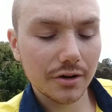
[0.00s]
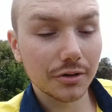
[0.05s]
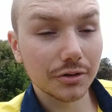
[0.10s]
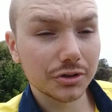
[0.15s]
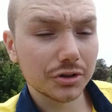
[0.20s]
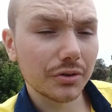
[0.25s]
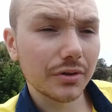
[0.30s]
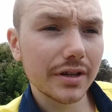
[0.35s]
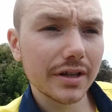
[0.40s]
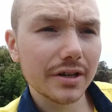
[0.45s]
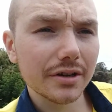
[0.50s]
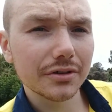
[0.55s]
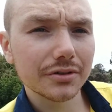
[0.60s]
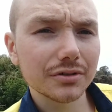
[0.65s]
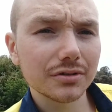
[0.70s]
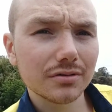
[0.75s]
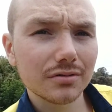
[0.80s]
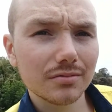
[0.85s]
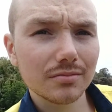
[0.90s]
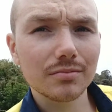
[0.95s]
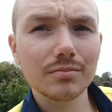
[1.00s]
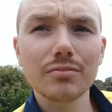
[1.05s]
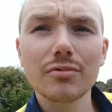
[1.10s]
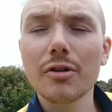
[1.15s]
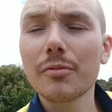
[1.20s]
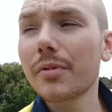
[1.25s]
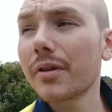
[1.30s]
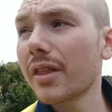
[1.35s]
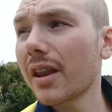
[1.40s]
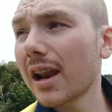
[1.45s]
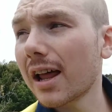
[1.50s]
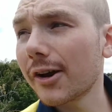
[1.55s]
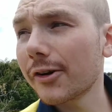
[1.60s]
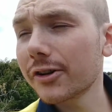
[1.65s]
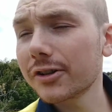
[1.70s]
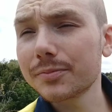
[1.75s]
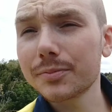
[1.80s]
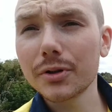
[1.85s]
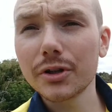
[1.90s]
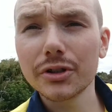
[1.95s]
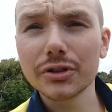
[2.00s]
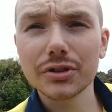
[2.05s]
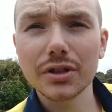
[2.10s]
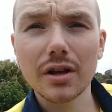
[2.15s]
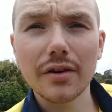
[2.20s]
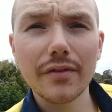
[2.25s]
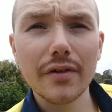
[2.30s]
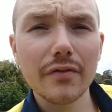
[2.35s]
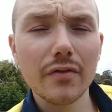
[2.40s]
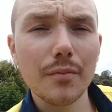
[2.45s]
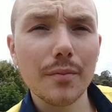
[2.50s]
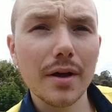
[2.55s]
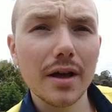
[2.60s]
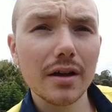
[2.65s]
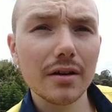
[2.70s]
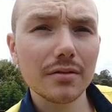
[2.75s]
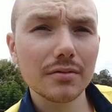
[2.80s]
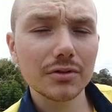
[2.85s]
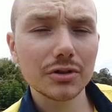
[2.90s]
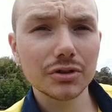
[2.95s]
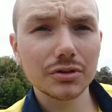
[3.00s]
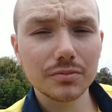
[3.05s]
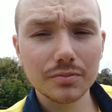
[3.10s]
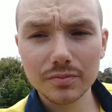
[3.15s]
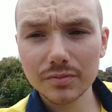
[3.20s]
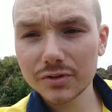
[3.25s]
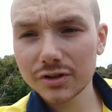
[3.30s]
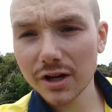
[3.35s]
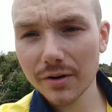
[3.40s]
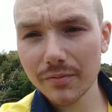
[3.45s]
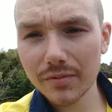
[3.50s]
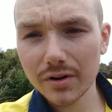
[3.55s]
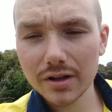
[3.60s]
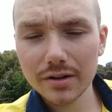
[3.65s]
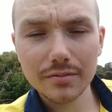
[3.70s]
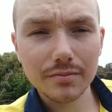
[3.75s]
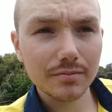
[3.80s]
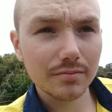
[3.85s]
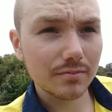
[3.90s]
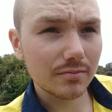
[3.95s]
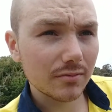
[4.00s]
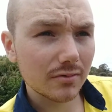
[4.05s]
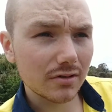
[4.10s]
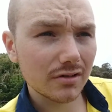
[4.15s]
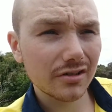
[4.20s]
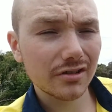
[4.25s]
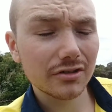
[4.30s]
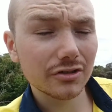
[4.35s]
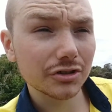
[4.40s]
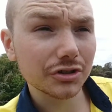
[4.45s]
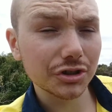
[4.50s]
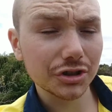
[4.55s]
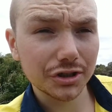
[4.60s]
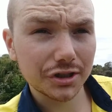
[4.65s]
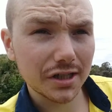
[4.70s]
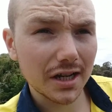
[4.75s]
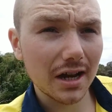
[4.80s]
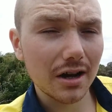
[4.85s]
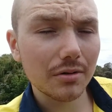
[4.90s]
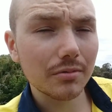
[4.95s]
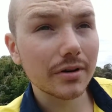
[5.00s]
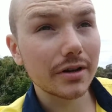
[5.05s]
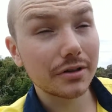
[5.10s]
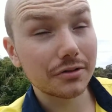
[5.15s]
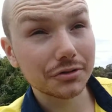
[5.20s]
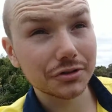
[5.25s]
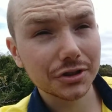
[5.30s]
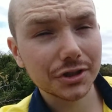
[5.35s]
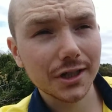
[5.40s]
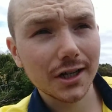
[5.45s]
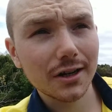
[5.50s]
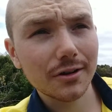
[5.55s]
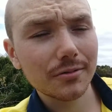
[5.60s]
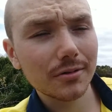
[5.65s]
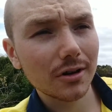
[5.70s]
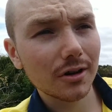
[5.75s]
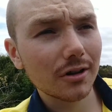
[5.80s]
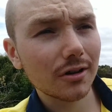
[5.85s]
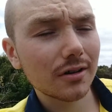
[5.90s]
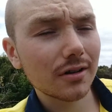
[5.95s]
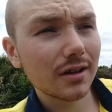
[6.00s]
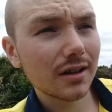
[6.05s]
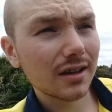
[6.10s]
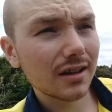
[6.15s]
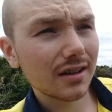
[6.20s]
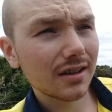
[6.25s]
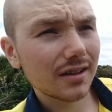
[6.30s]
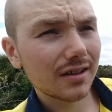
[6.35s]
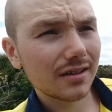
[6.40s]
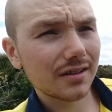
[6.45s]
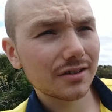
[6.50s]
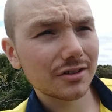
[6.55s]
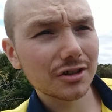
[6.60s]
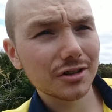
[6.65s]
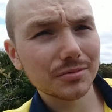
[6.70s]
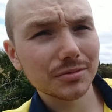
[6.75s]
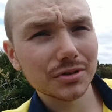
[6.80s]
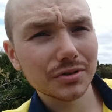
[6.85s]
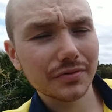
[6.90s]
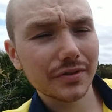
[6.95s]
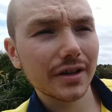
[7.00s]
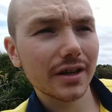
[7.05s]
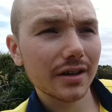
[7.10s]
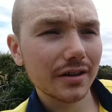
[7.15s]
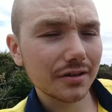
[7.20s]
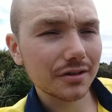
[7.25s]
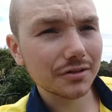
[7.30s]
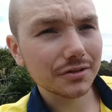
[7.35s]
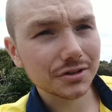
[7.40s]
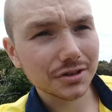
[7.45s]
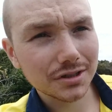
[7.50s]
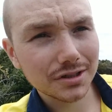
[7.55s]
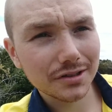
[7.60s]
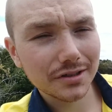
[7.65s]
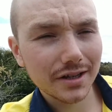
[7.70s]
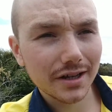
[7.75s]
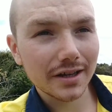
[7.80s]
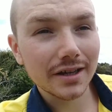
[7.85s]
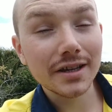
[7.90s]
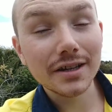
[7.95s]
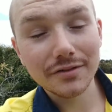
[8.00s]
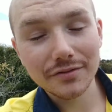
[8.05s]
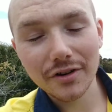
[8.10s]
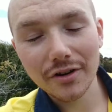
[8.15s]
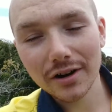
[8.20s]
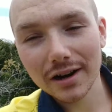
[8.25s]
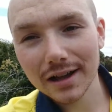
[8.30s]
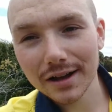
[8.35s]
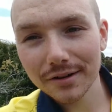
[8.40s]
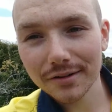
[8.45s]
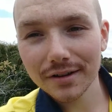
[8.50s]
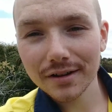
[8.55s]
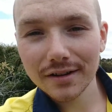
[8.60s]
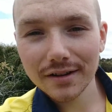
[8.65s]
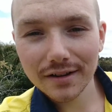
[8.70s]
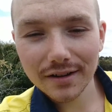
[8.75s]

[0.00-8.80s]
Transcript: also Nico's probably the loudest person I've ever met, just generally. He doesn't shout, but he does shout a lot in terms of, he does, okay, he's very loud.